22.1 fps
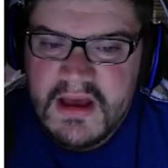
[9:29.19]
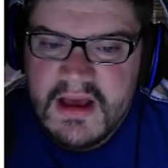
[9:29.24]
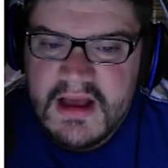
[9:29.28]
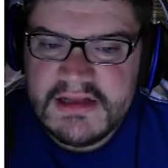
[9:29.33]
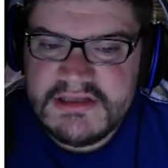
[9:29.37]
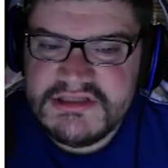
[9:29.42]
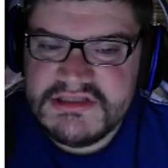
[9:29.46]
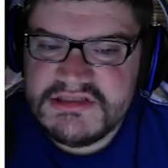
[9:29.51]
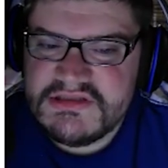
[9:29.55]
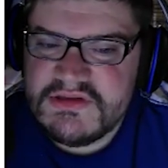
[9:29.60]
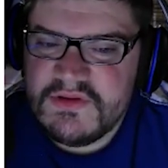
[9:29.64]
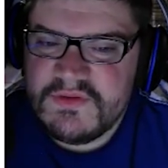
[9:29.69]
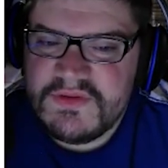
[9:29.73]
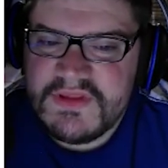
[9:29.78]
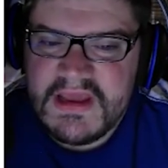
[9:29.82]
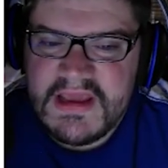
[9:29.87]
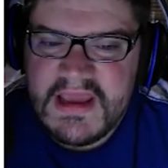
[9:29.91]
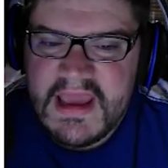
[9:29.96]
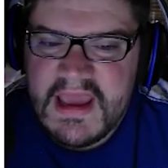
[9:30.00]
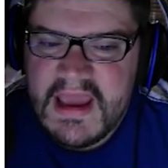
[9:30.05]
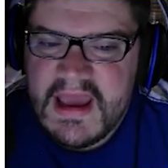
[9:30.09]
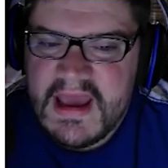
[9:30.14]
I just don't
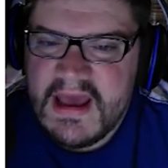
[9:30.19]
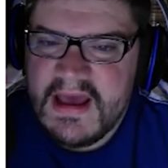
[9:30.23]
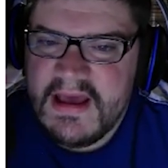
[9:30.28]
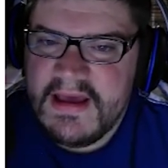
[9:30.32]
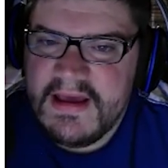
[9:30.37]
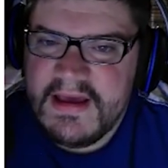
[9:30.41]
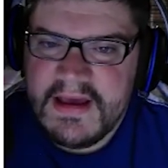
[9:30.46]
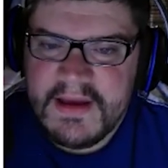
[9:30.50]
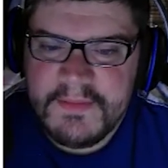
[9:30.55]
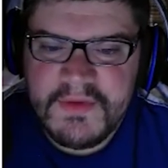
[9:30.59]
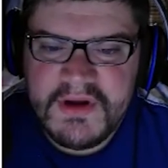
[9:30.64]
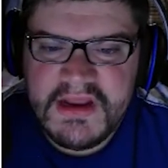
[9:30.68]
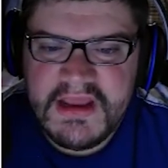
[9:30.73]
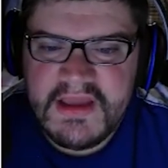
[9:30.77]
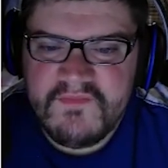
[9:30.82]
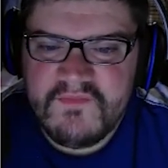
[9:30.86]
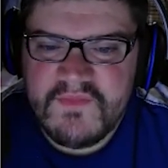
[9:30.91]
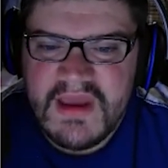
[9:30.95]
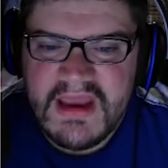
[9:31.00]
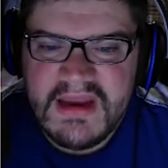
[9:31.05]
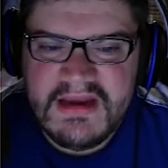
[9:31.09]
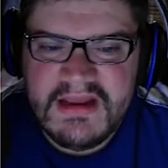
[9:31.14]
think I'm going to give
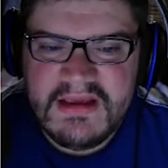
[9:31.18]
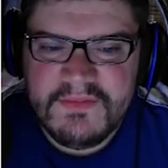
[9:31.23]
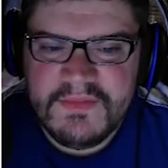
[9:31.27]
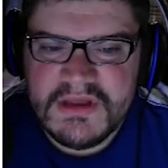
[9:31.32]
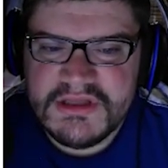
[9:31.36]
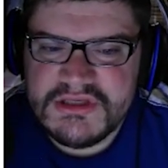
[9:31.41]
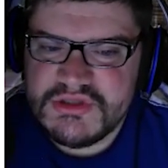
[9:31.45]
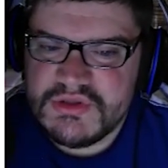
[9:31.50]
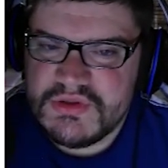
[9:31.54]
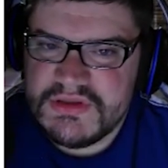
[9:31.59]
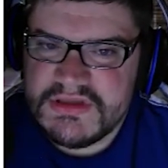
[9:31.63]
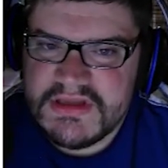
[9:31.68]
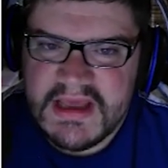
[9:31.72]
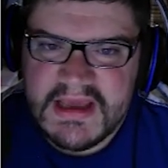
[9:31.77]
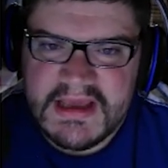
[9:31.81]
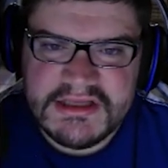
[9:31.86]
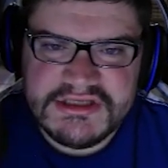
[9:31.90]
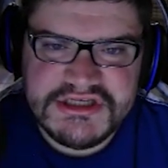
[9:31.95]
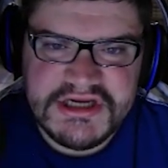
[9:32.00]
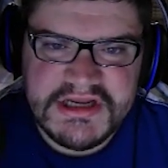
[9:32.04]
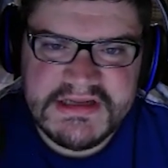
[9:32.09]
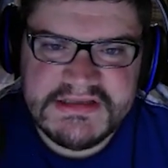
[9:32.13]
him A.D. Mitchell and take a
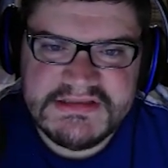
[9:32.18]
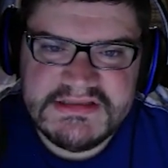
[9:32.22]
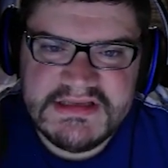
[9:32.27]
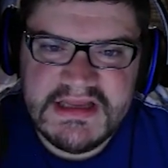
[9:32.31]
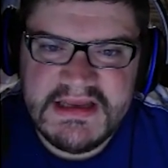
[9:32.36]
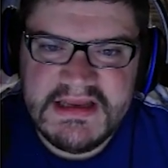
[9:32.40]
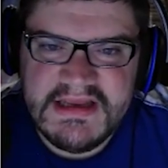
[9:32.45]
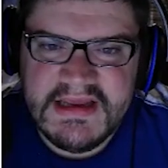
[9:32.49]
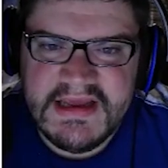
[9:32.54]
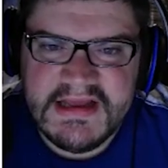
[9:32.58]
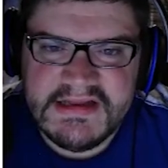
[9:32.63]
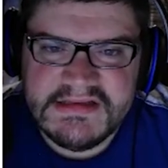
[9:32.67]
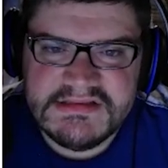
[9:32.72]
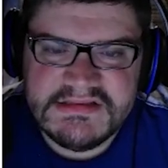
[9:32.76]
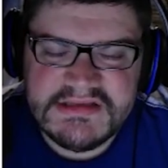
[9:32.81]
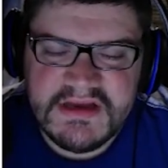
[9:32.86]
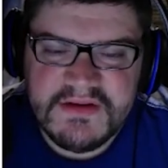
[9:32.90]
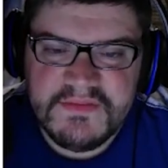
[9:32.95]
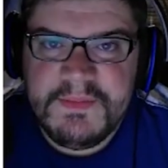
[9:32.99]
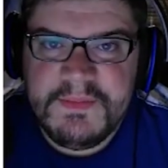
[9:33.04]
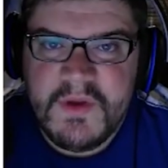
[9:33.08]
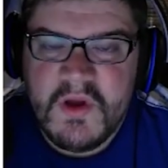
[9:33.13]
chance that he ends
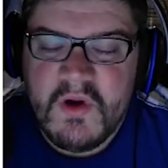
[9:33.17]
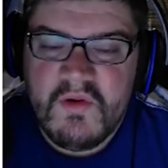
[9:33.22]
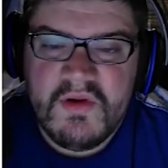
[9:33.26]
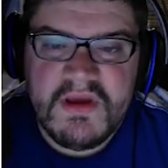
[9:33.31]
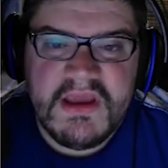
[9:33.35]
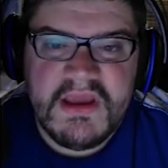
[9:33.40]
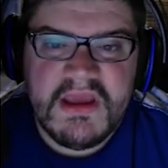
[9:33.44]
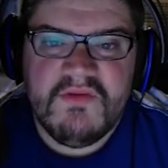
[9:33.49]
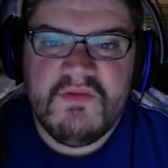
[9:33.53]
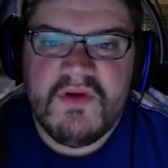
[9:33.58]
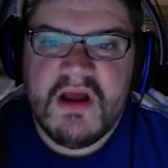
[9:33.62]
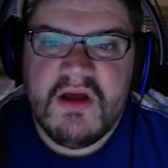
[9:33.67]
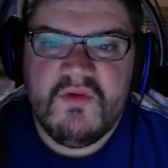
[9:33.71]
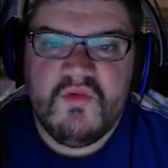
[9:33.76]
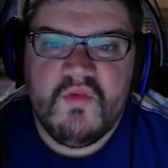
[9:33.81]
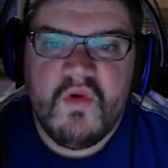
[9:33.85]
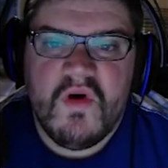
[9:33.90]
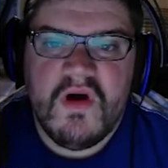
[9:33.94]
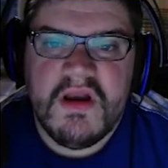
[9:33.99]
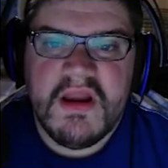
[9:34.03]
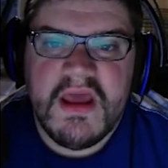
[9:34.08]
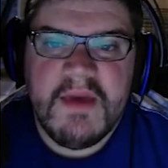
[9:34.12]
up going in round 1.